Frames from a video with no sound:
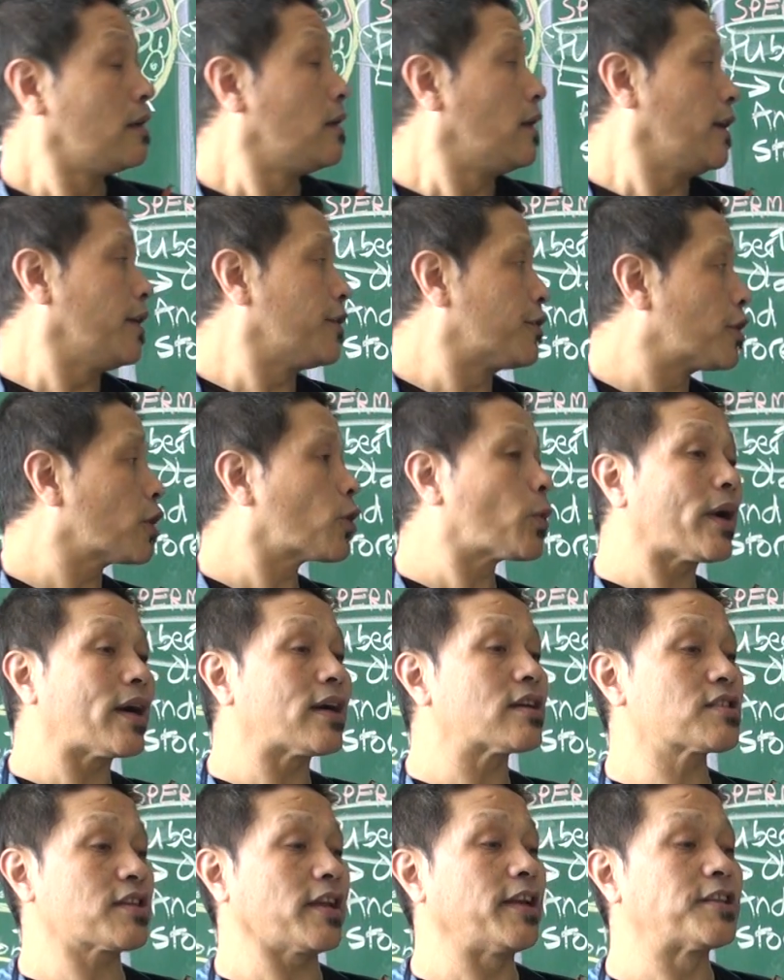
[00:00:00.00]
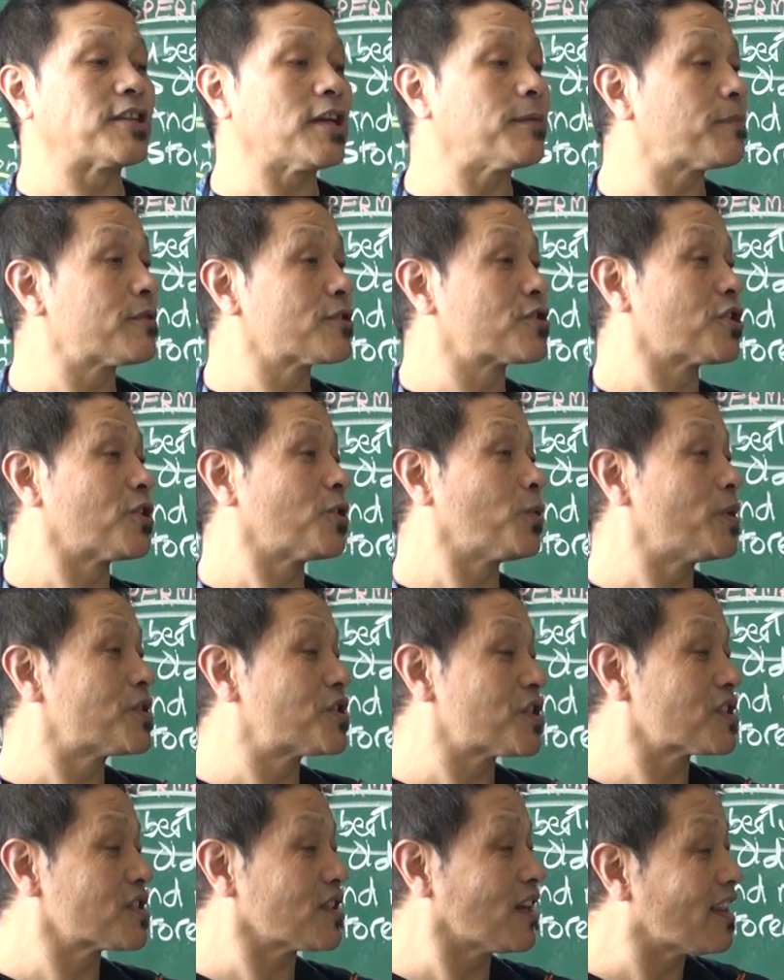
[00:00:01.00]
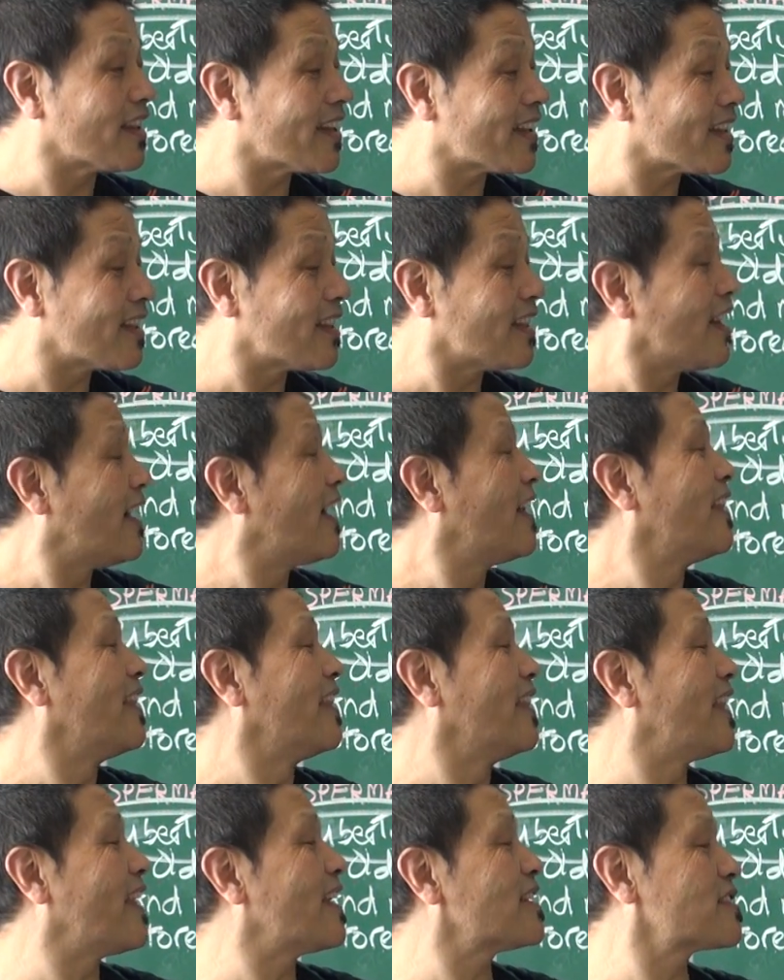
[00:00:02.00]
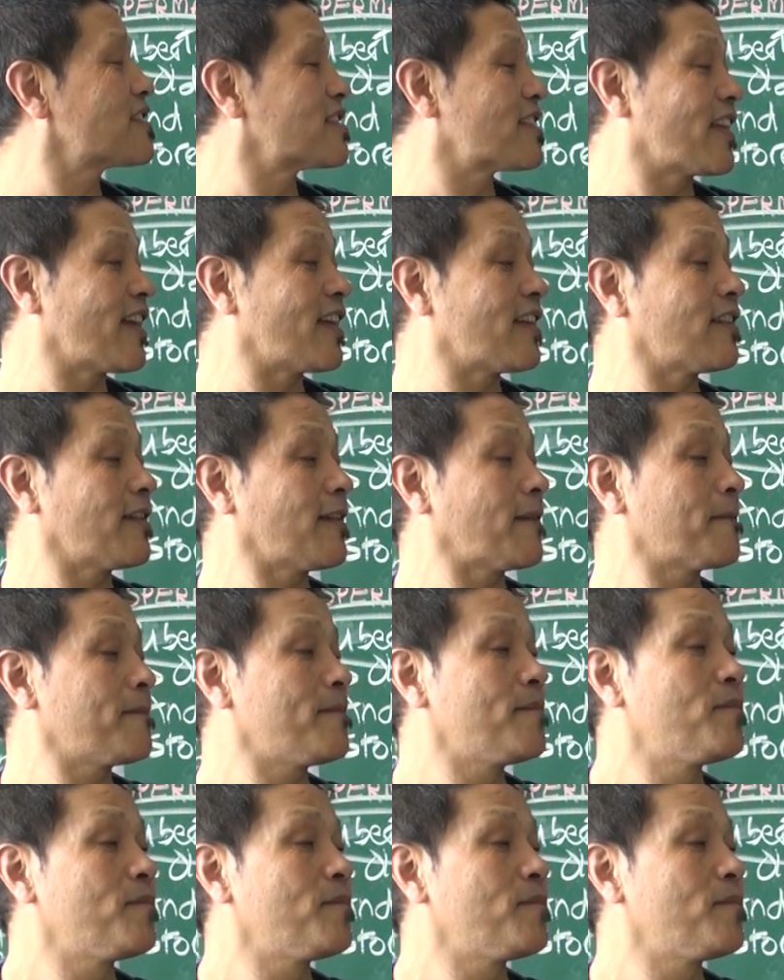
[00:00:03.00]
it requires a temperature which is a little less than